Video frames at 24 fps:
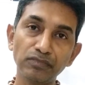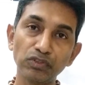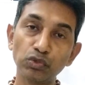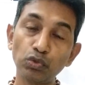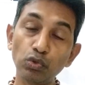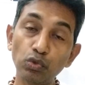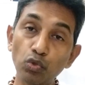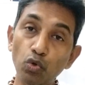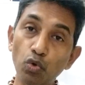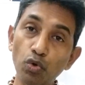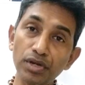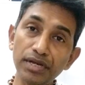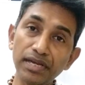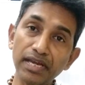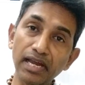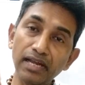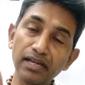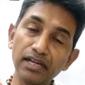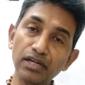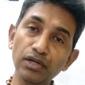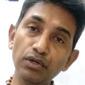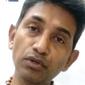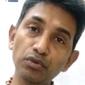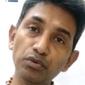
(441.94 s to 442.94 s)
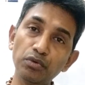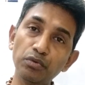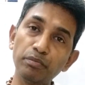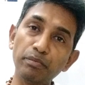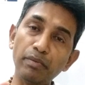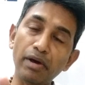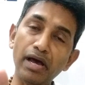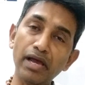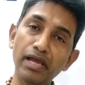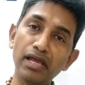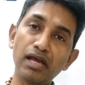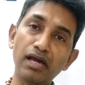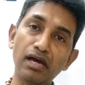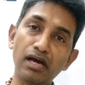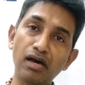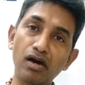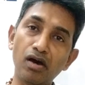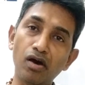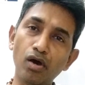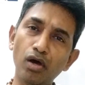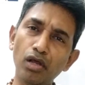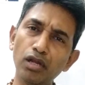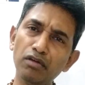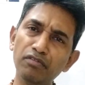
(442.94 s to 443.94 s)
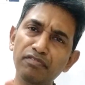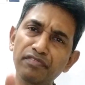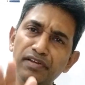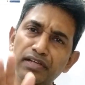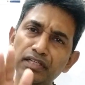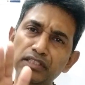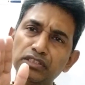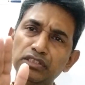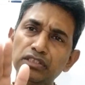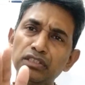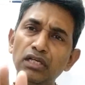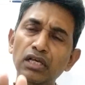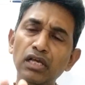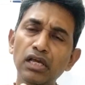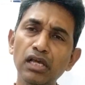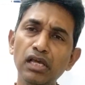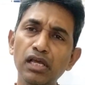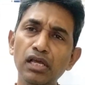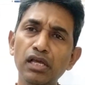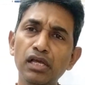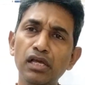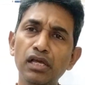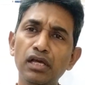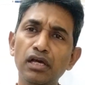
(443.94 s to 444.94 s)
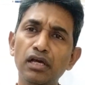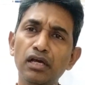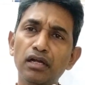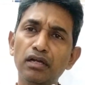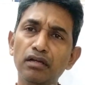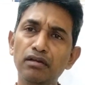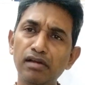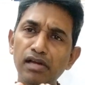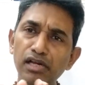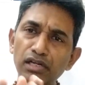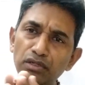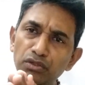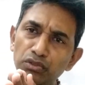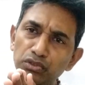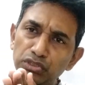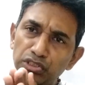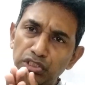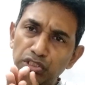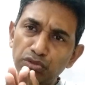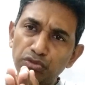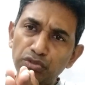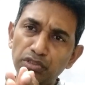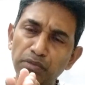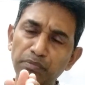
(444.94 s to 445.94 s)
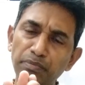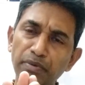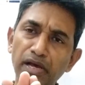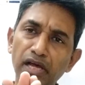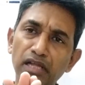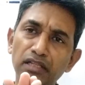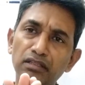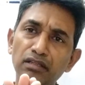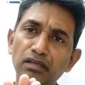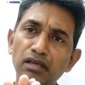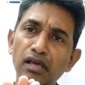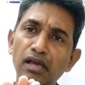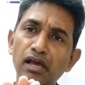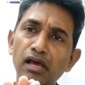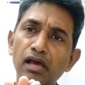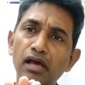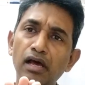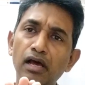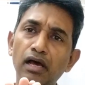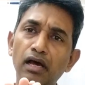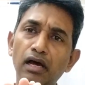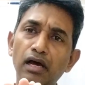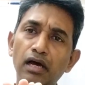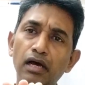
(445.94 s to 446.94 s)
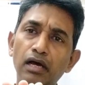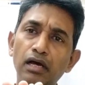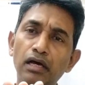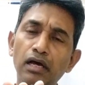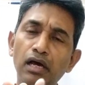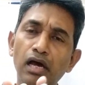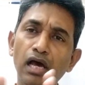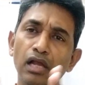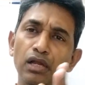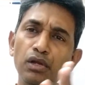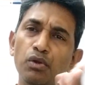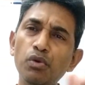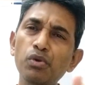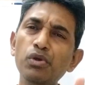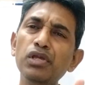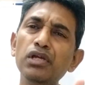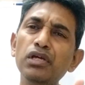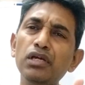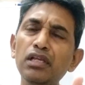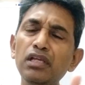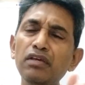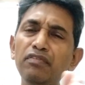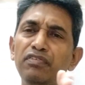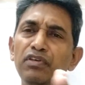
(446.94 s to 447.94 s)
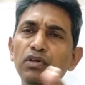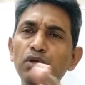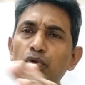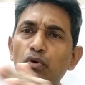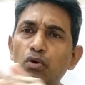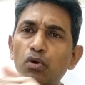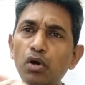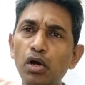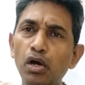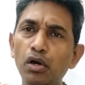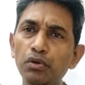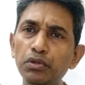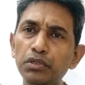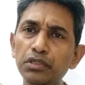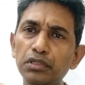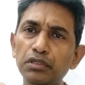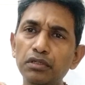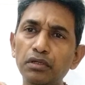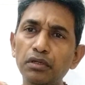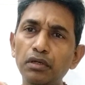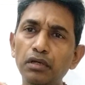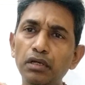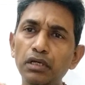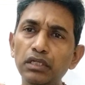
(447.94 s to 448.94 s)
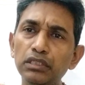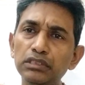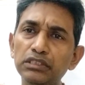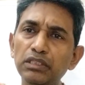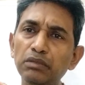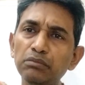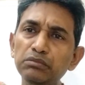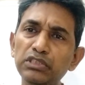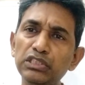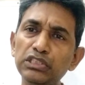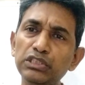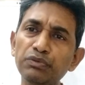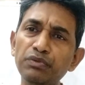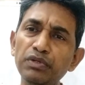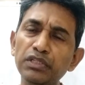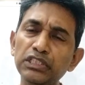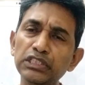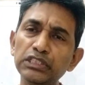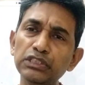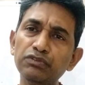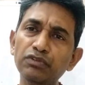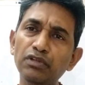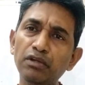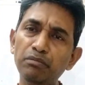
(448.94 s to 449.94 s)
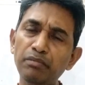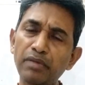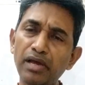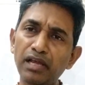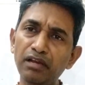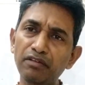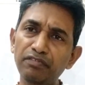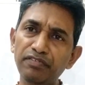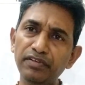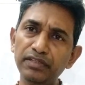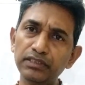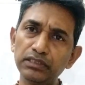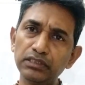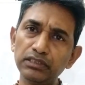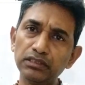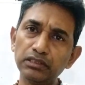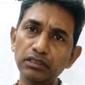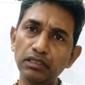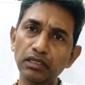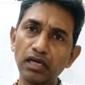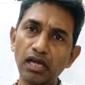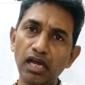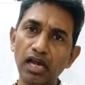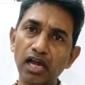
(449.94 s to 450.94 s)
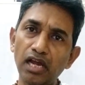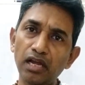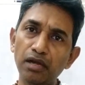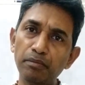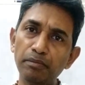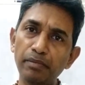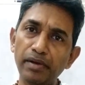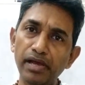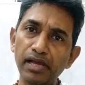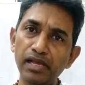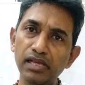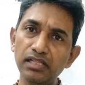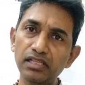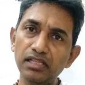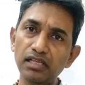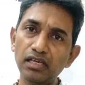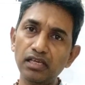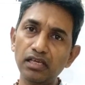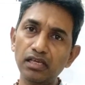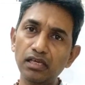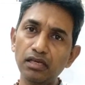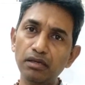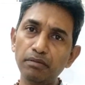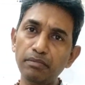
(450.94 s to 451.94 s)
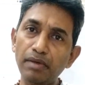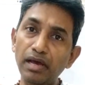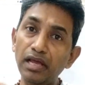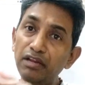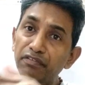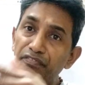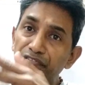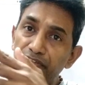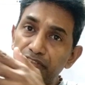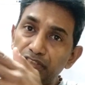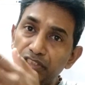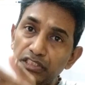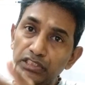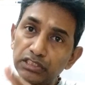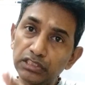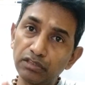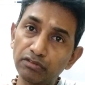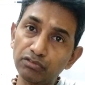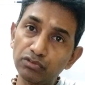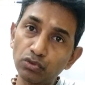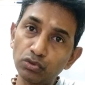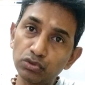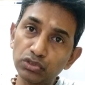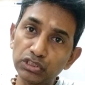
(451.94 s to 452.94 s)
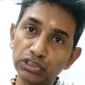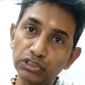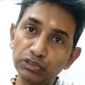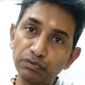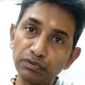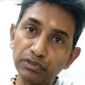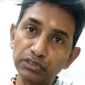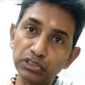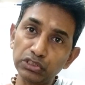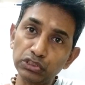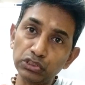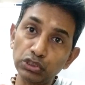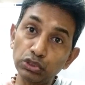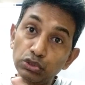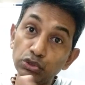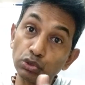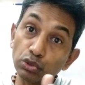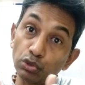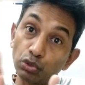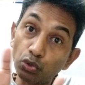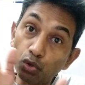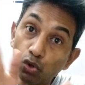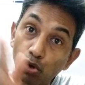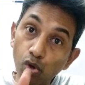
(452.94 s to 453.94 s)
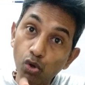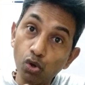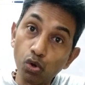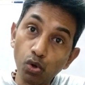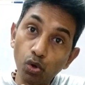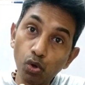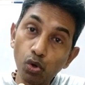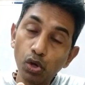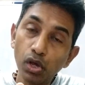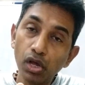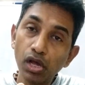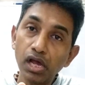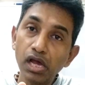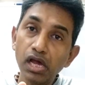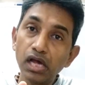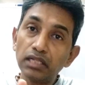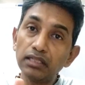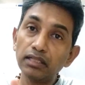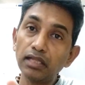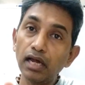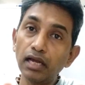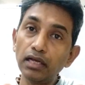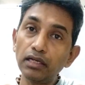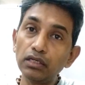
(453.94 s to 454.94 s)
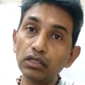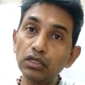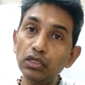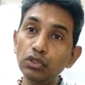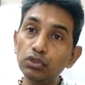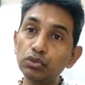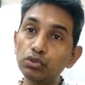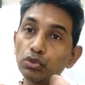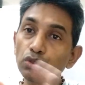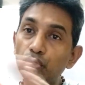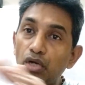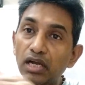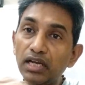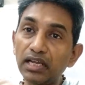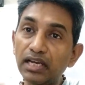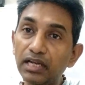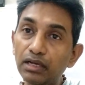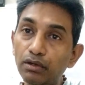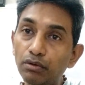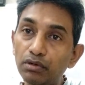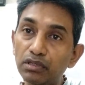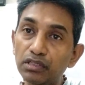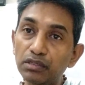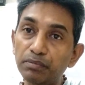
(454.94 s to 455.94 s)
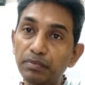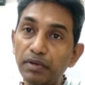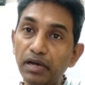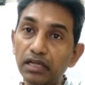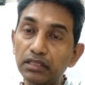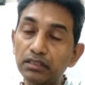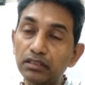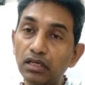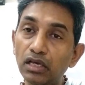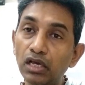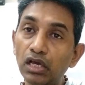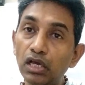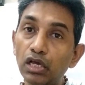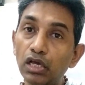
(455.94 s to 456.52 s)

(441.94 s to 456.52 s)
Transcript: So don't get into Maya. Always try to stick to the path. Unknowingly, if you go out, some situations will manifest, and by the manifestation of those situations, you should know that you should not get out of the path.